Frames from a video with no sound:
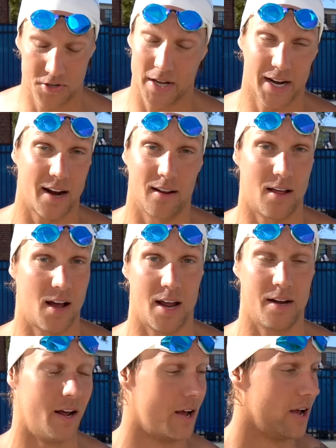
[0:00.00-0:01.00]
you get out of
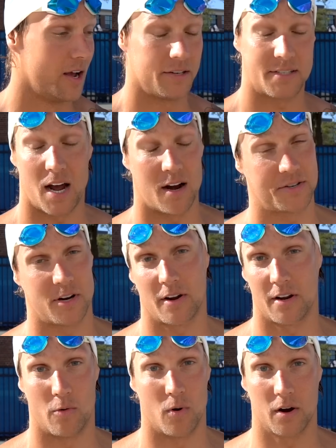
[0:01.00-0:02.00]
line, tires aren't
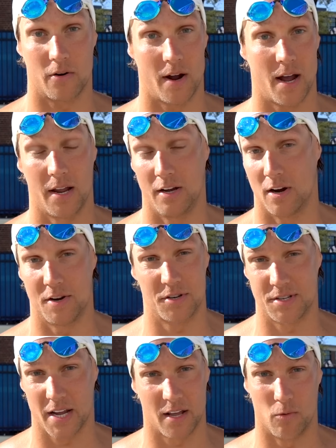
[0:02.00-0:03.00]
going to work right, your
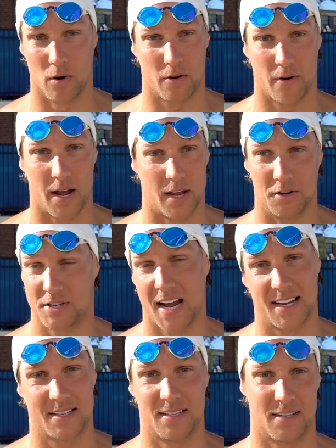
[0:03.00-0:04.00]
engine's not going to work right, your
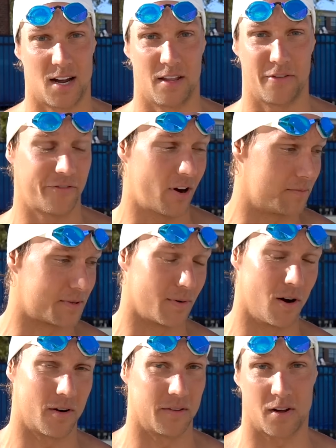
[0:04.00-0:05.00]
chassis is done, the frame's
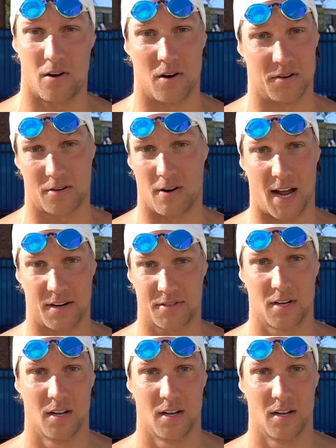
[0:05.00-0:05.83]
broke, and the car is crashed.